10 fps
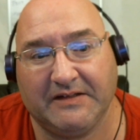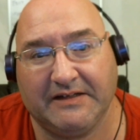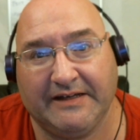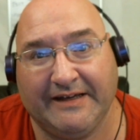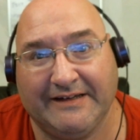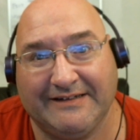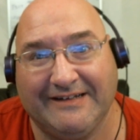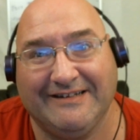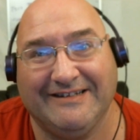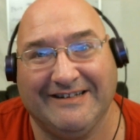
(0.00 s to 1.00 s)
and...
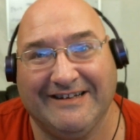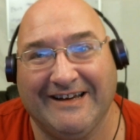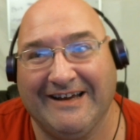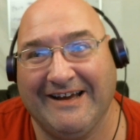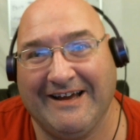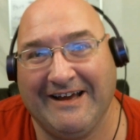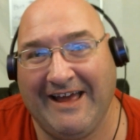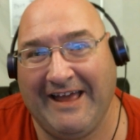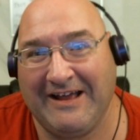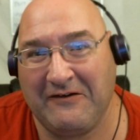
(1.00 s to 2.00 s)

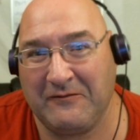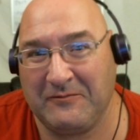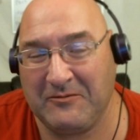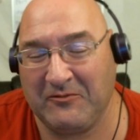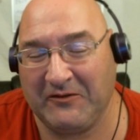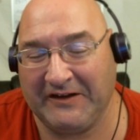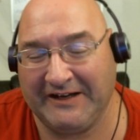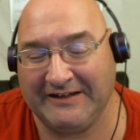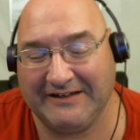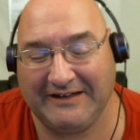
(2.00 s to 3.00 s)
hang out with people
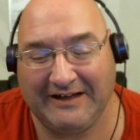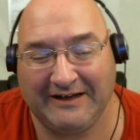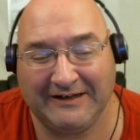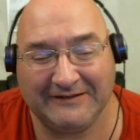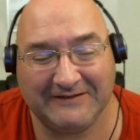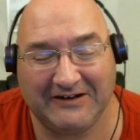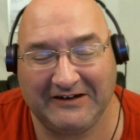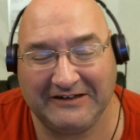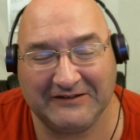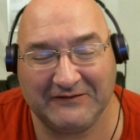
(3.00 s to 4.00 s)
again. Uh, and sorry
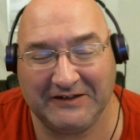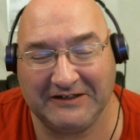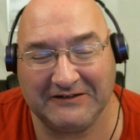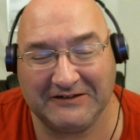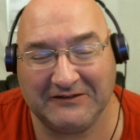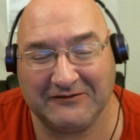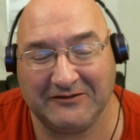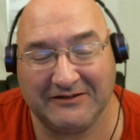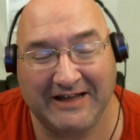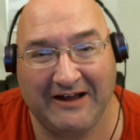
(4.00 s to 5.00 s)
this video is so
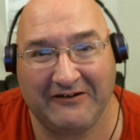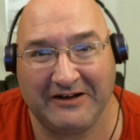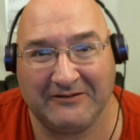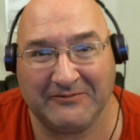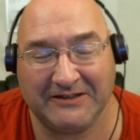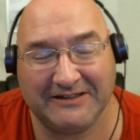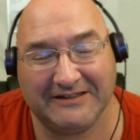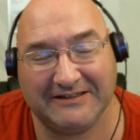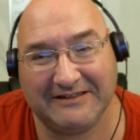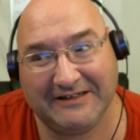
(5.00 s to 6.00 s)
downing, but
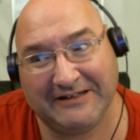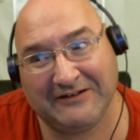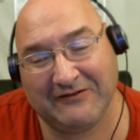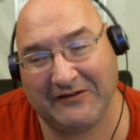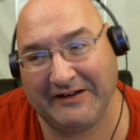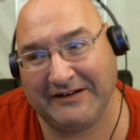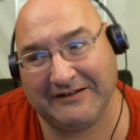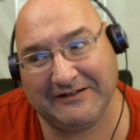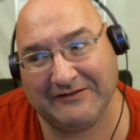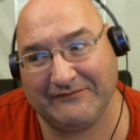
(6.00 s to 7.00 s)
this, you know,
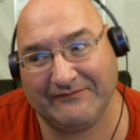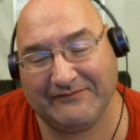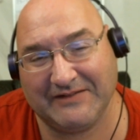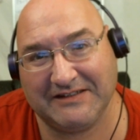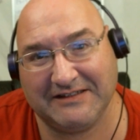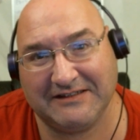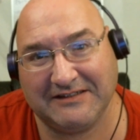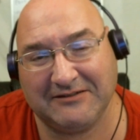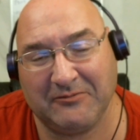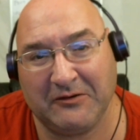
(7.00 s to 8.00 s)
and this has
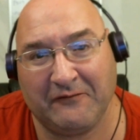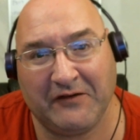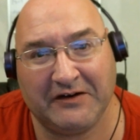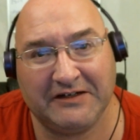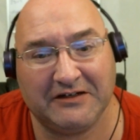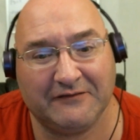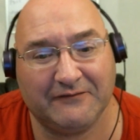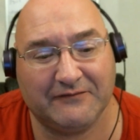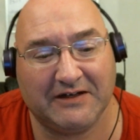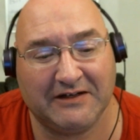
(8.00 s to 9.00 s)
just been a very
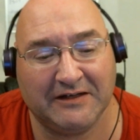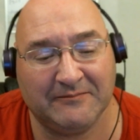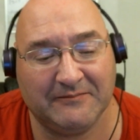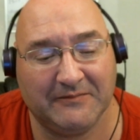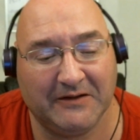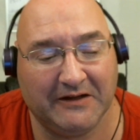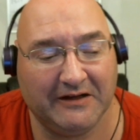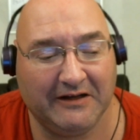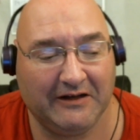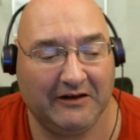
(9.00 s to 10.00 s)
tough time.
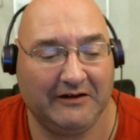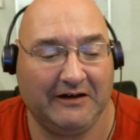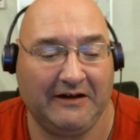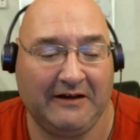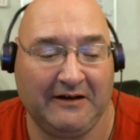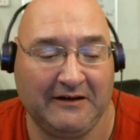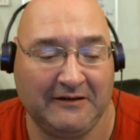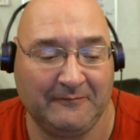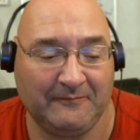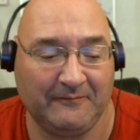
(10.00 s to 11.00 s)

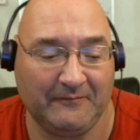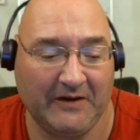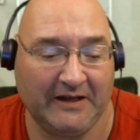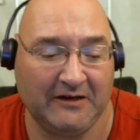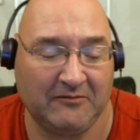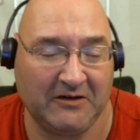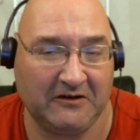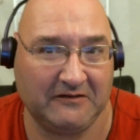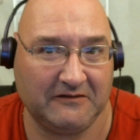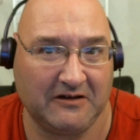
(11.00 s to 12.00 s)
Um, and all my
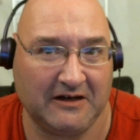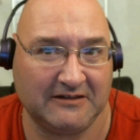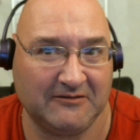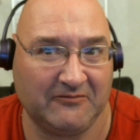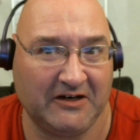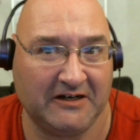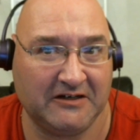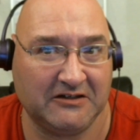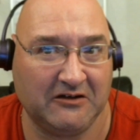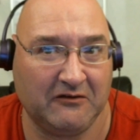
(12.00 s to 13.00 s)
thoughts and
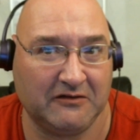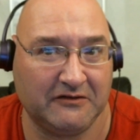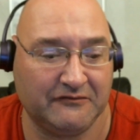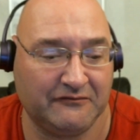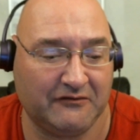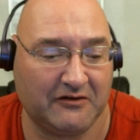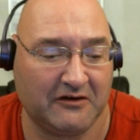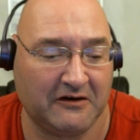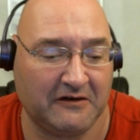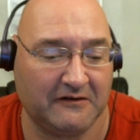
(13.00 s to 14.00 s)
prayers go to
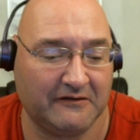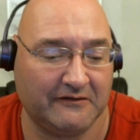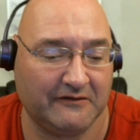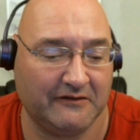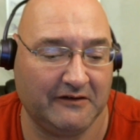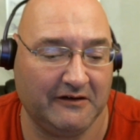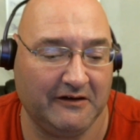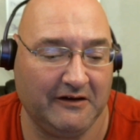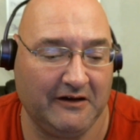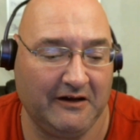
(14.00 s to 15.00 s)
her.
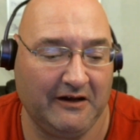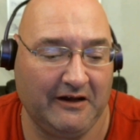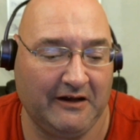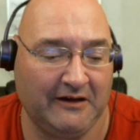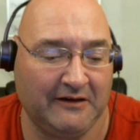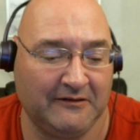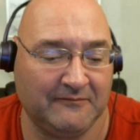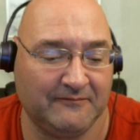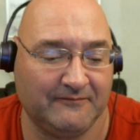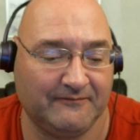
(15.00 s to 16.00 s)
Um,
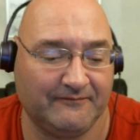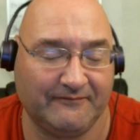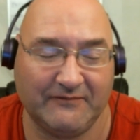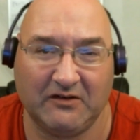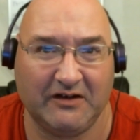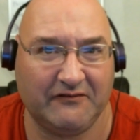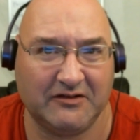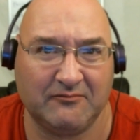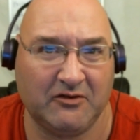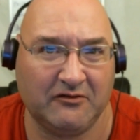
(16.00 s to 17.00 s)
don't ever
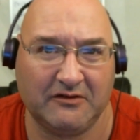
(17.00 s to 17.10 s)
smoke.